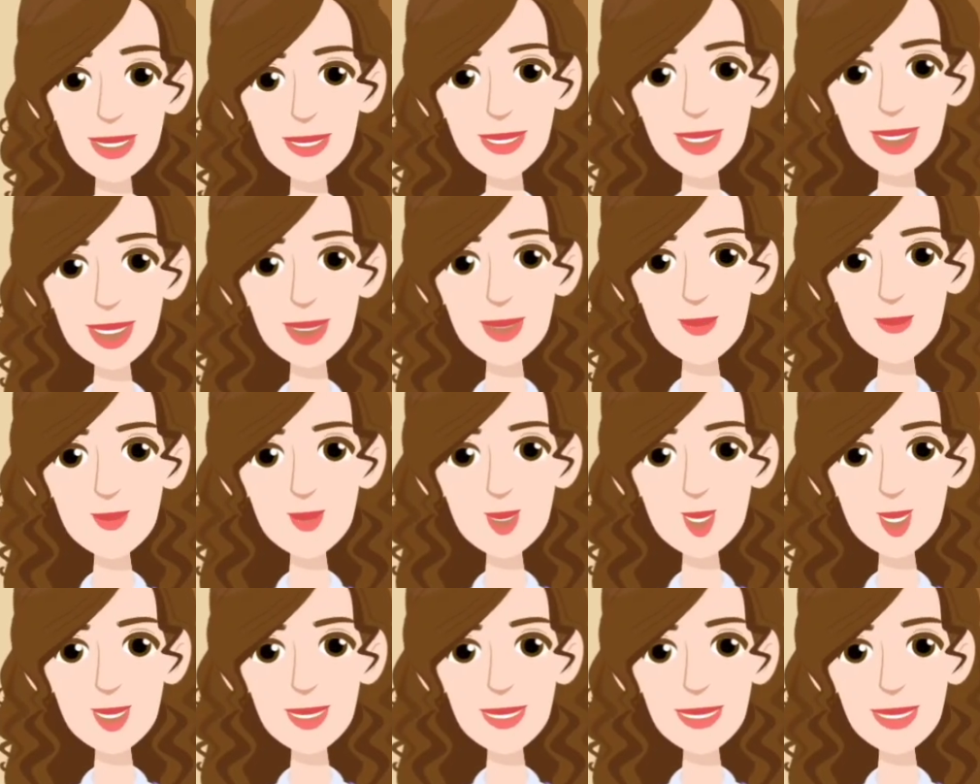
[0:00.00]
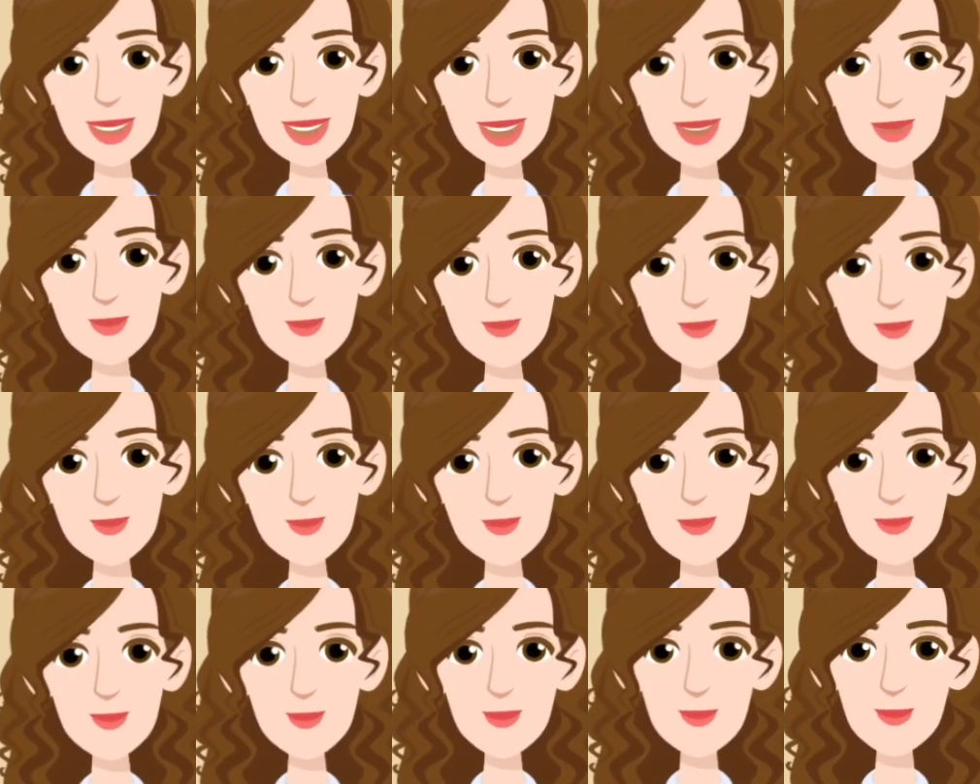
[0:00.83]
is the process of creating
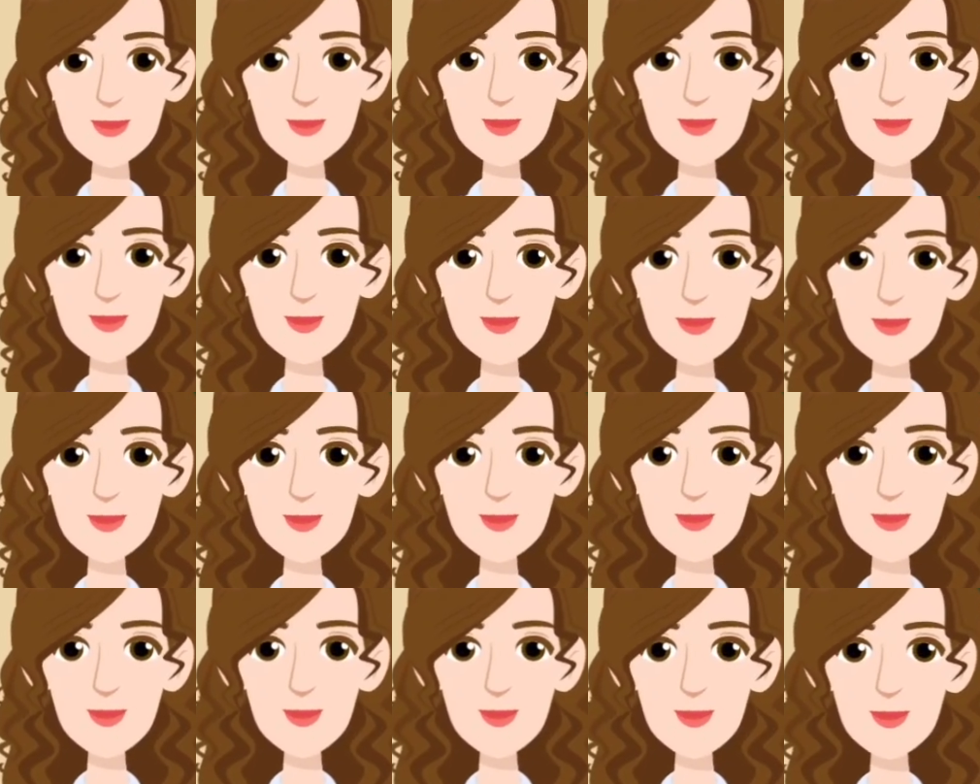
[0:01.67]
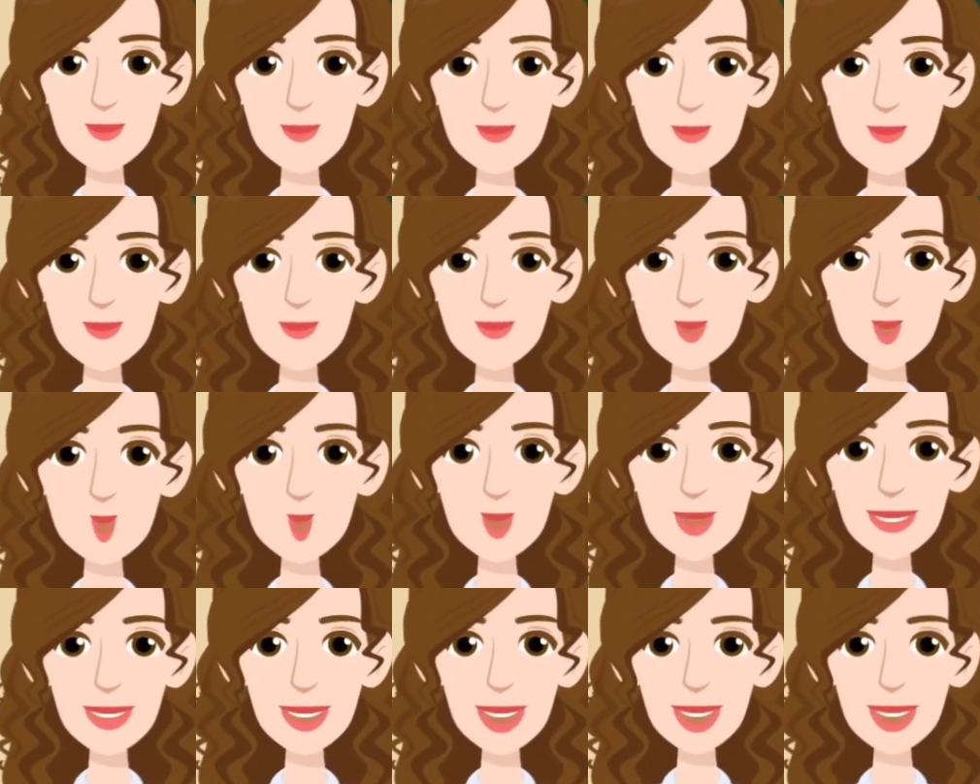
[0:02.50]
structured or visual
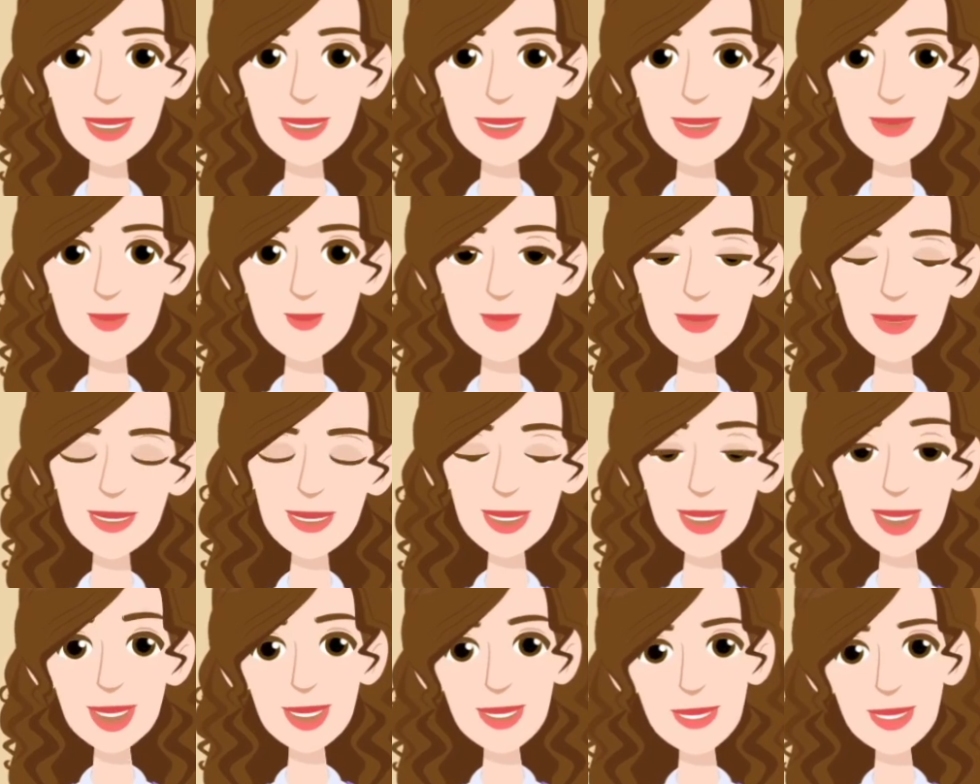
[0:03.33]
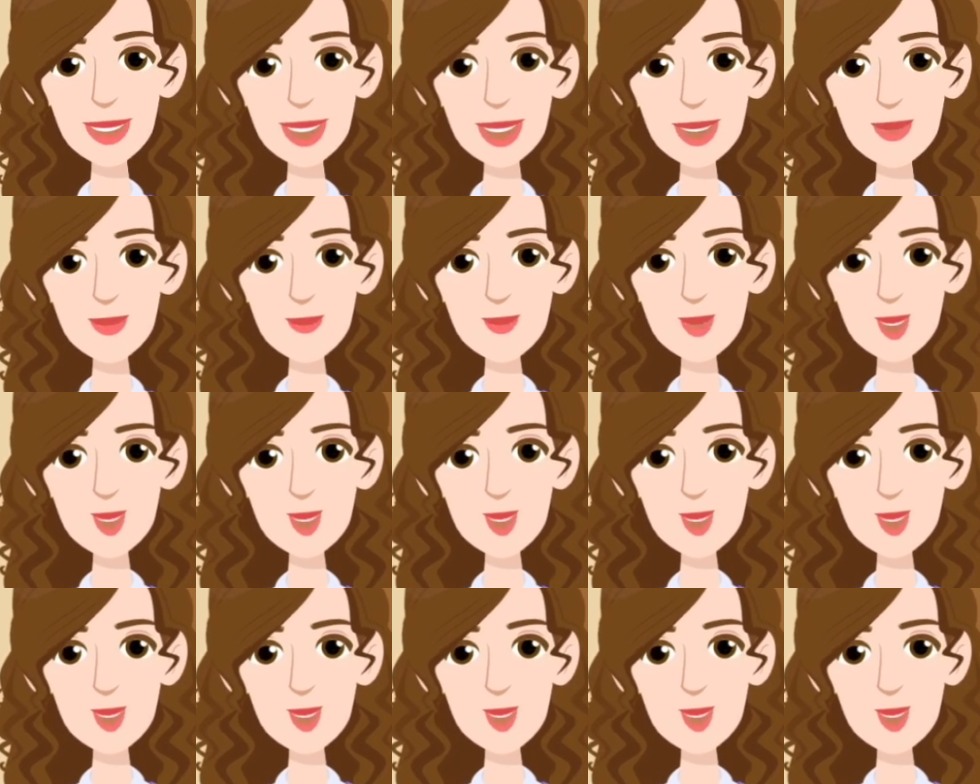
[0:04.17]
representations of requirements.